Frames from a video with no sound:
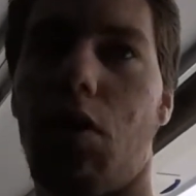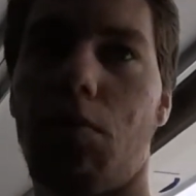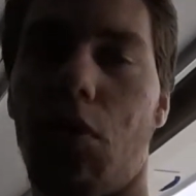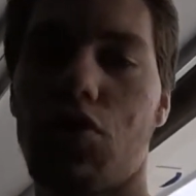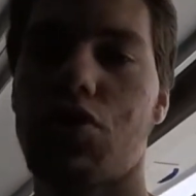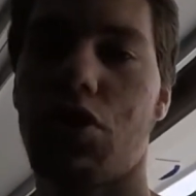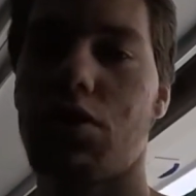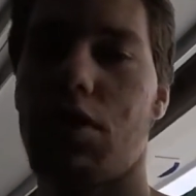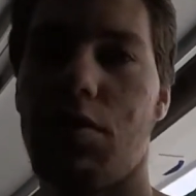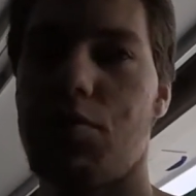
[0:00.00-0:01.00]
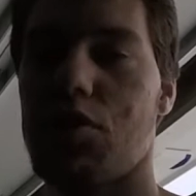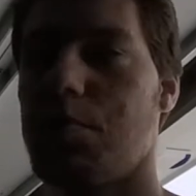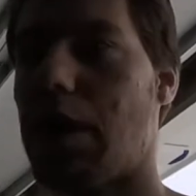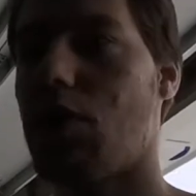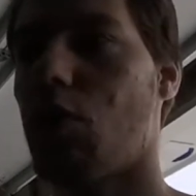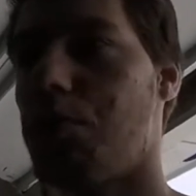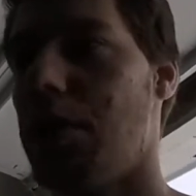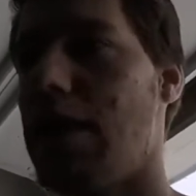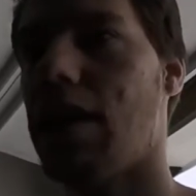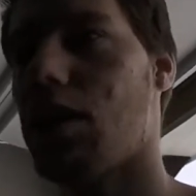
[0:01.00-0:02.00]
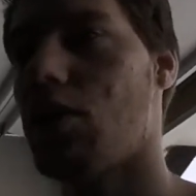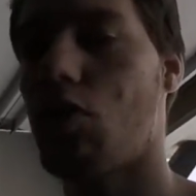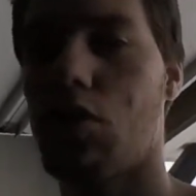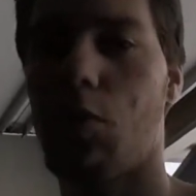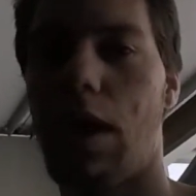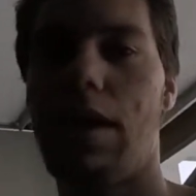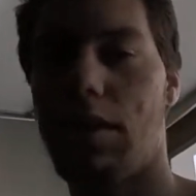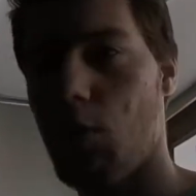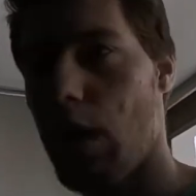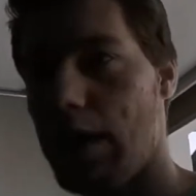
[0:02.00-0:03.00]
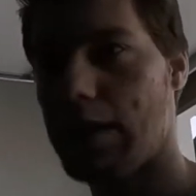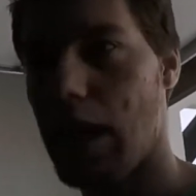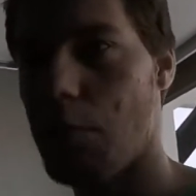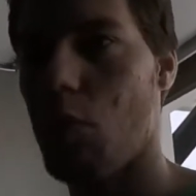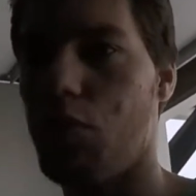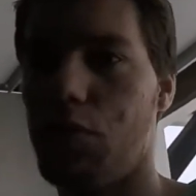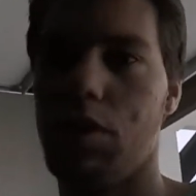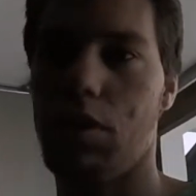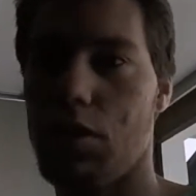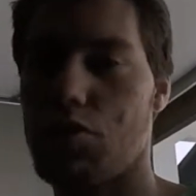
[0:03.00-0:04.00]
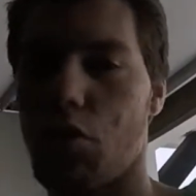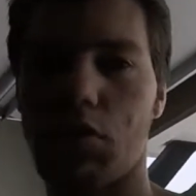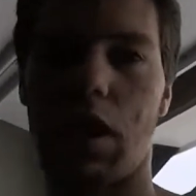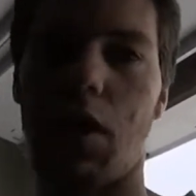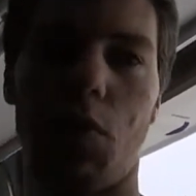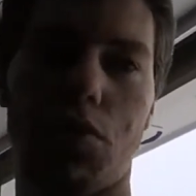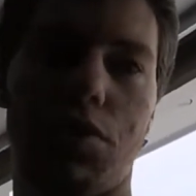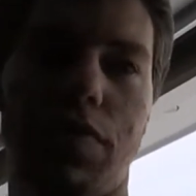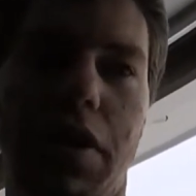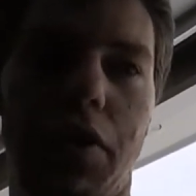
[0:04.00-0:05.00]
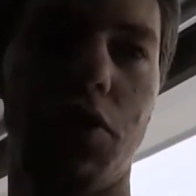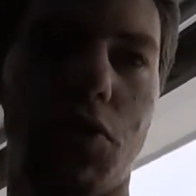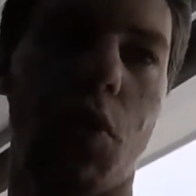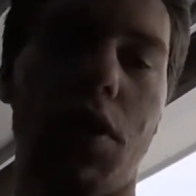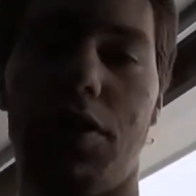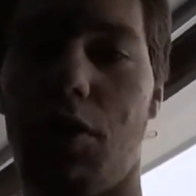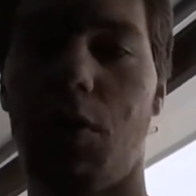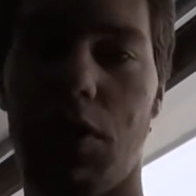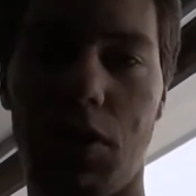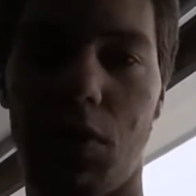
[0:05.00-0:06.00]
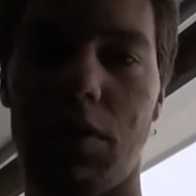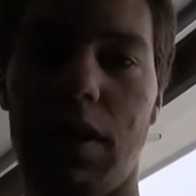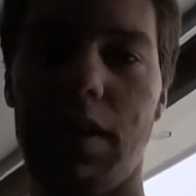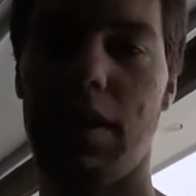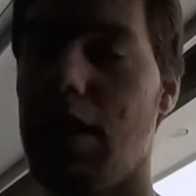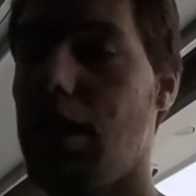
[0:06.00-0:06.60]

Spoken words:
most certainly just by peeling it, the way it came off, it showed that it wasn't very good quality window tint.